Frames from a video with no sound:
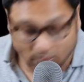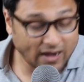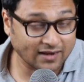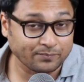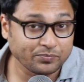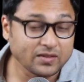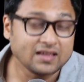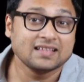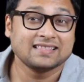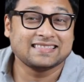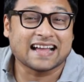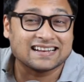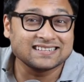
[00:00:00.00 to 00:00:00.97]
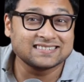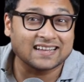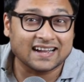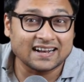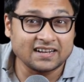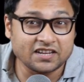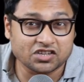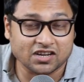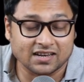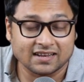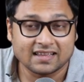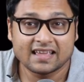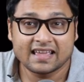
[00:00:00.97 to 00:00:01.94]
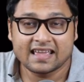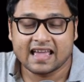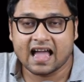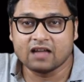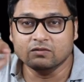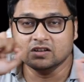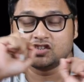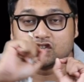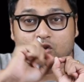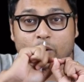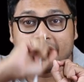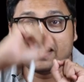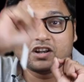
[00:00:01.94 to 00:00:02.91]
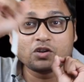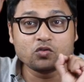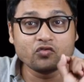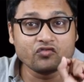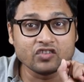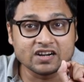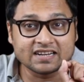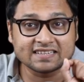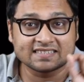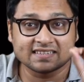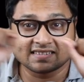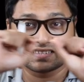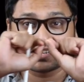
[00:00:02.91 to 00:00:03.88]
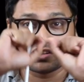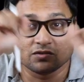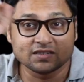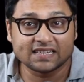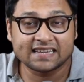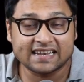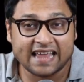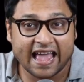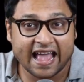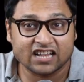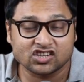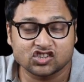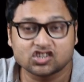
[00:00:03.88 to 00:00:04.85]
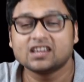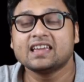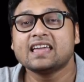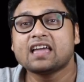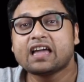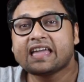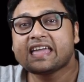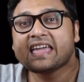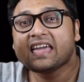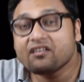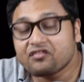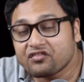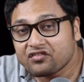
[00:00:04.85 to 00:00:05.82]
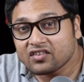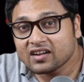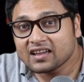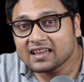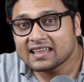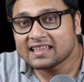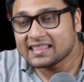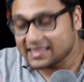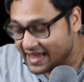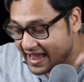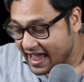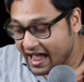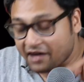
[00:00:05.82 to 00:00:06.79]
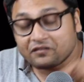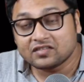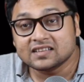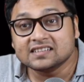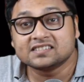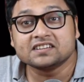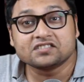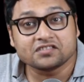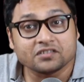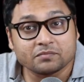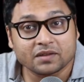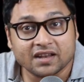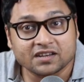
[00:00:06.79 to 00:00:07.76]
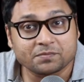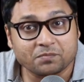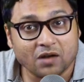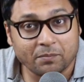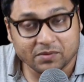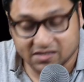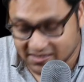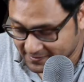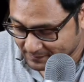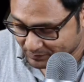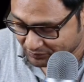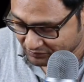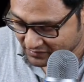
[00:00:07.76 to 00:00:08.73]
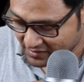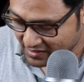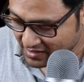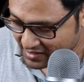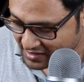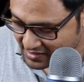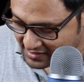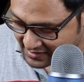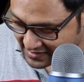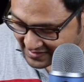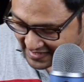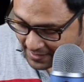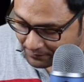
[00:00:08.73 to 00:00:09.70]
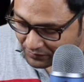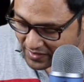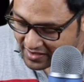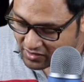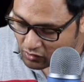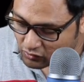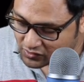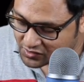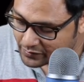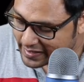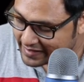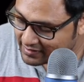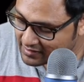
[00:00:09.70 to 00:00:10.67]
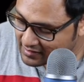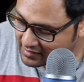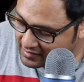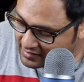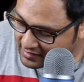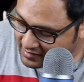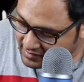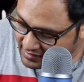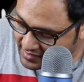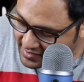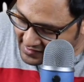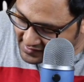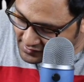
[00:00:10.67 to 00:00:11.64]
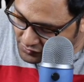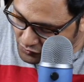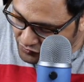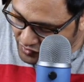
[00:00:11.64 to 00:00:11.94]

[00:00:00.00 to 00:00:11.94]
1. That is the condition. I will join two vertices using an edge if they have this determinant property. The same thing goes with these two